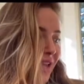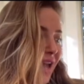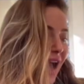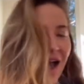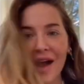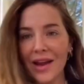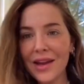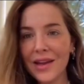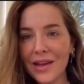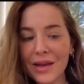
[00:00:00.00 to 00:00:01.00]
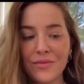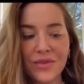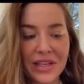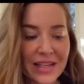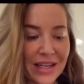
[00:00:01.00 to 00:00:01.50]
I am really
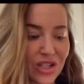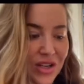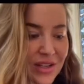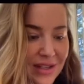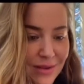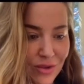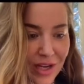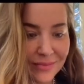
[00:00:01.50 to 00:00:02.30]
excited to show you guys some shit.